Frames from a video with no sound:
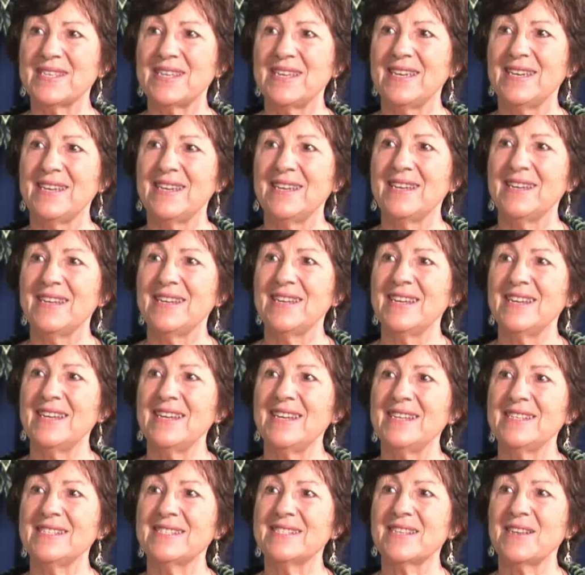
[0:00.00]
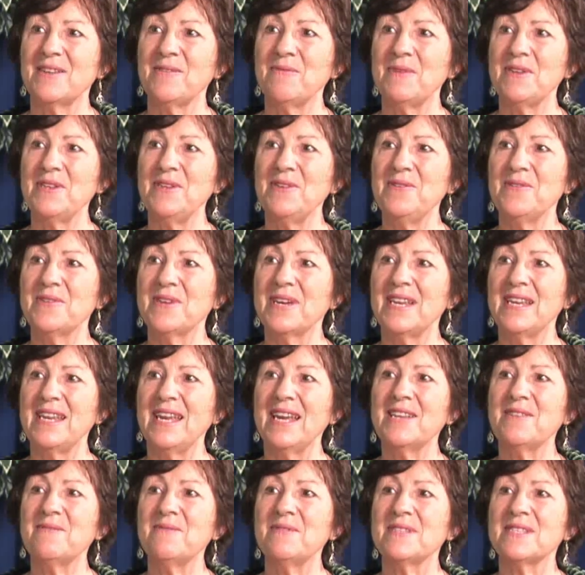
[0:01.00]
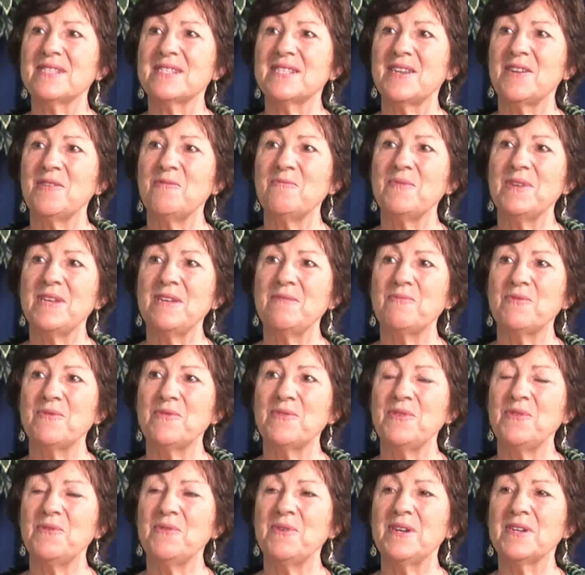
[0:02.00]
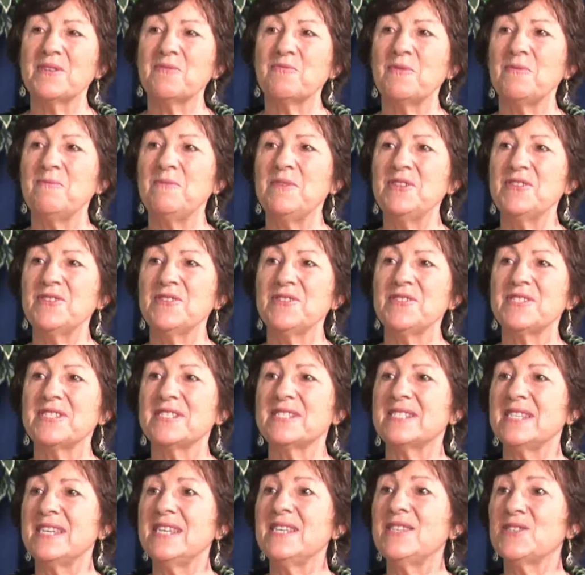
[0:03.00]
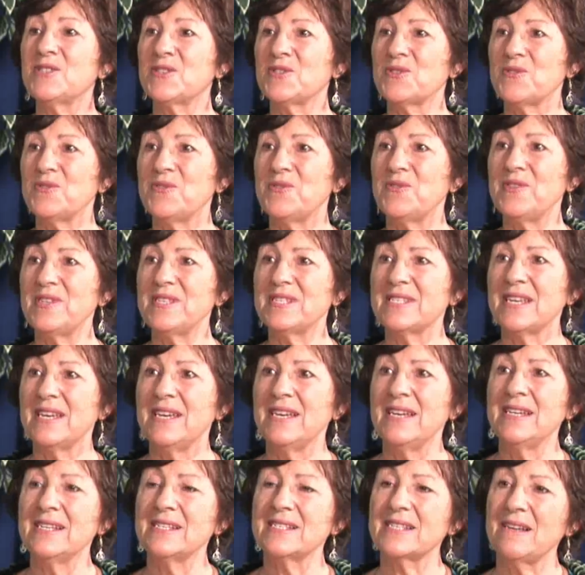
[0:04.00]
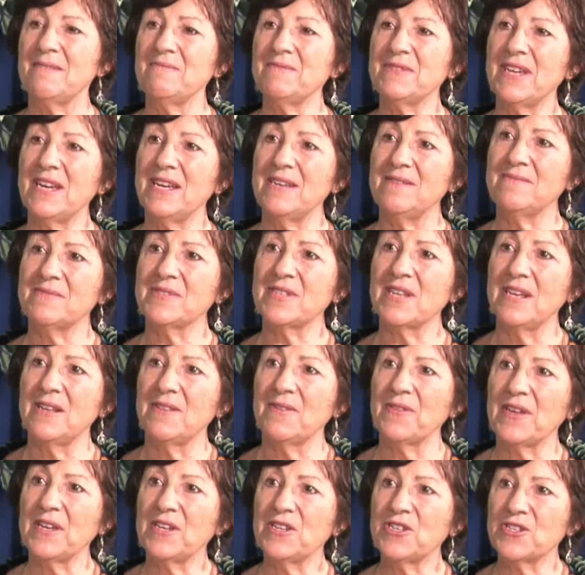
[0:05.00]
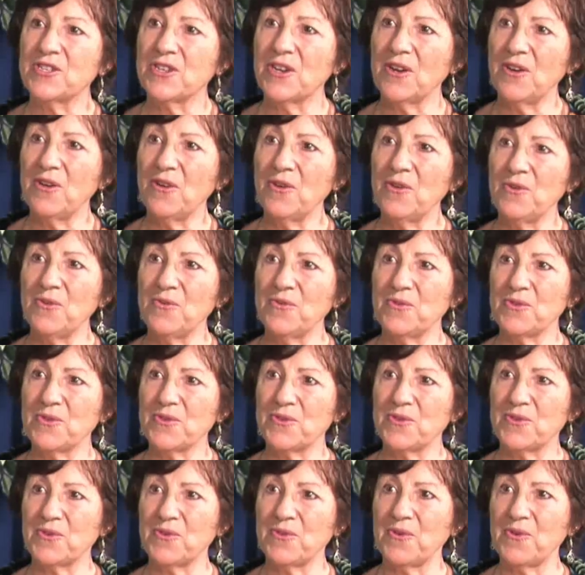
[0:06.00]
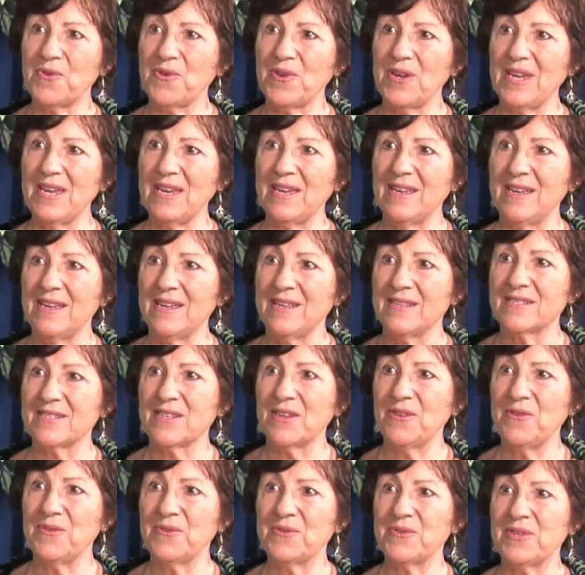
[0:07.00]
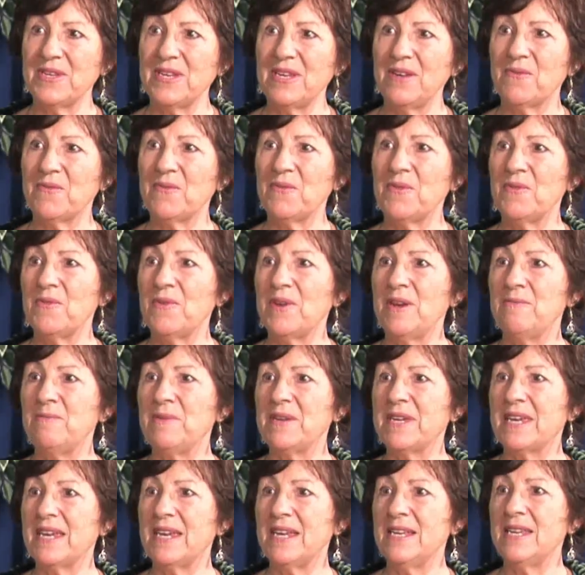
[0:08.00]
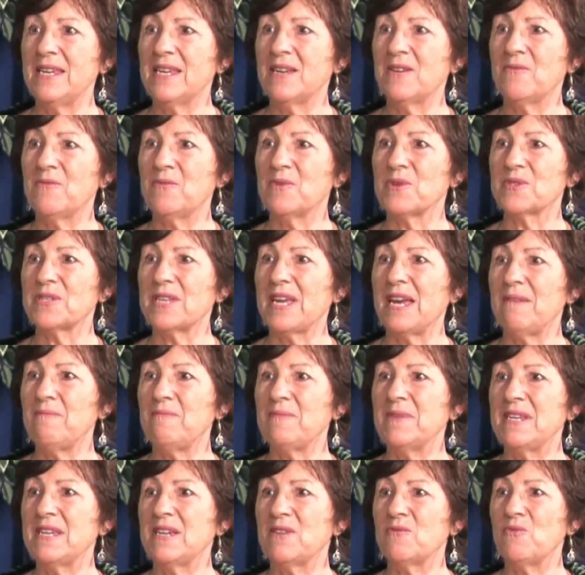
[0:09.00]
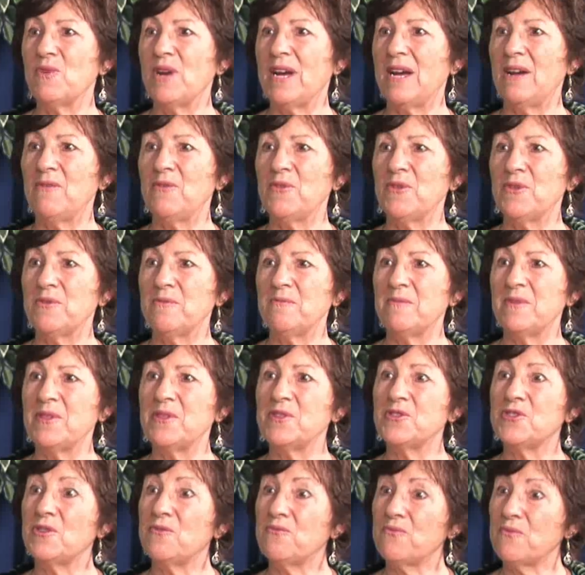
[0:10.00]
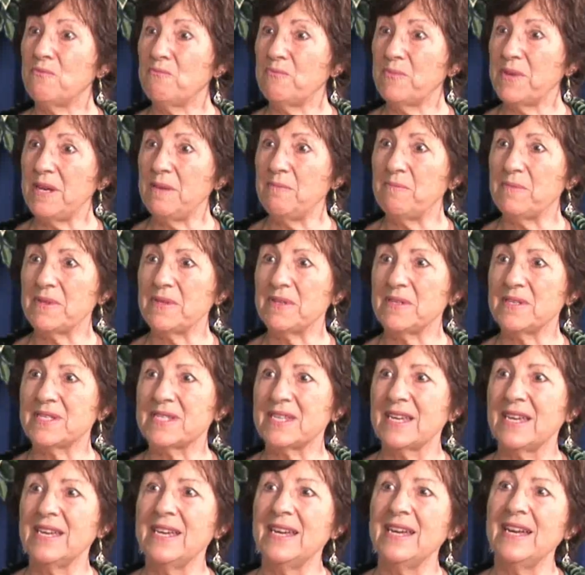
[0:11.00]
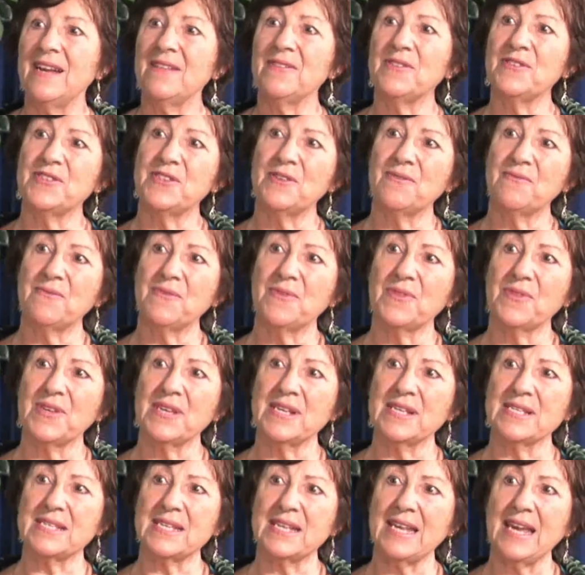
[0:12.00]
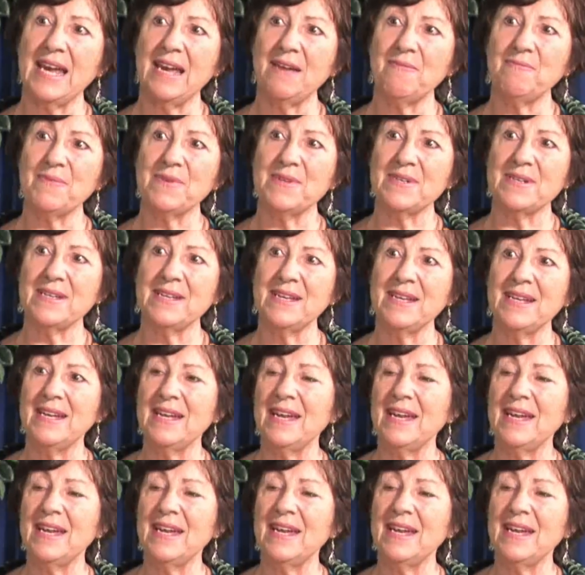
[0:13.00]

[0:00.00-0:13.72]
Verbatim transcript: That's beautiful. And so when you connect with the stone people and you ask permission to see the stories, sometimes they show you the story, so you see it from the very beginning of what's happening around them and the different peoples and the different things that happen.